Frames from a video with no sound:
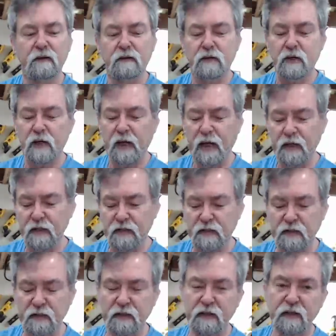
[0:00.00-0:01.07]
So hence
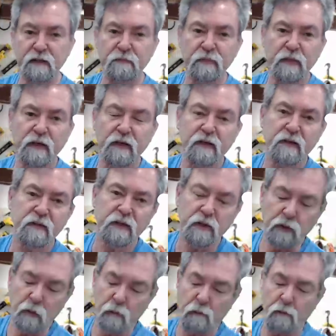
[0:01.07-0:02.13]
the
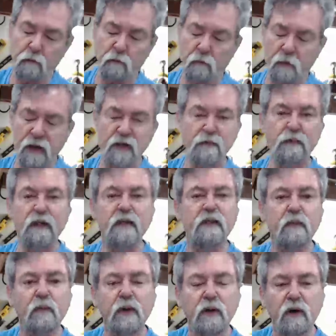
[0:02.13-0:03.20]
little base plate
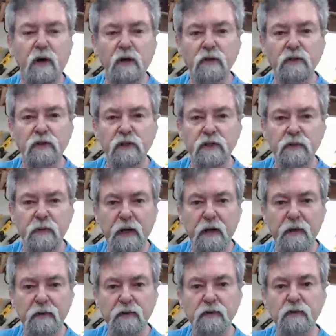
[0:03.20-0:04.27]
that went onto these
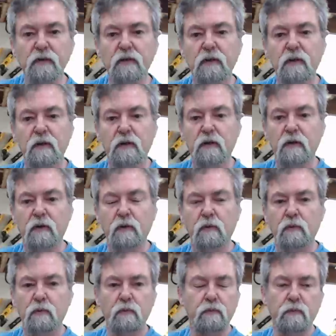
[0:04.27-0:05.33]
routers,
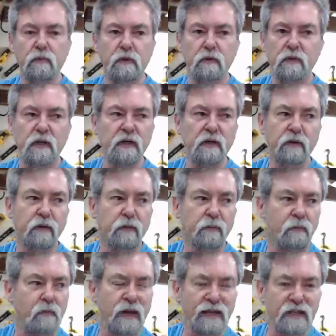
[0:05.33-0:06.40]
it's only a little
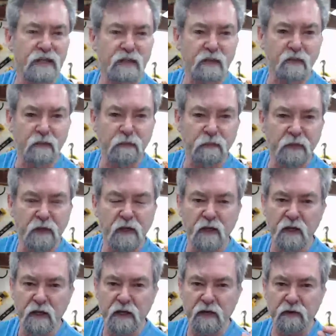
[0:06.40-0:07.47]
plastic thing,
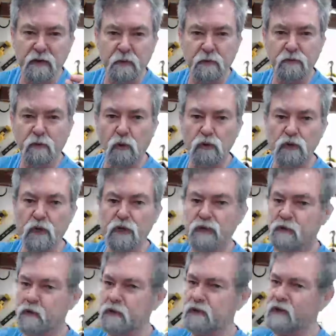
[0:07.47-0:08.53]
held on with 4 tiny
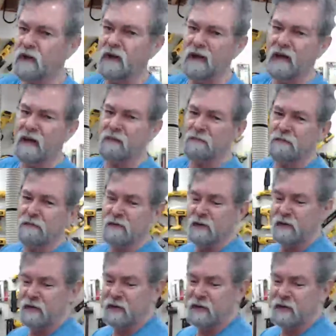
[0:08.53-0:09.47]
screws. Not enough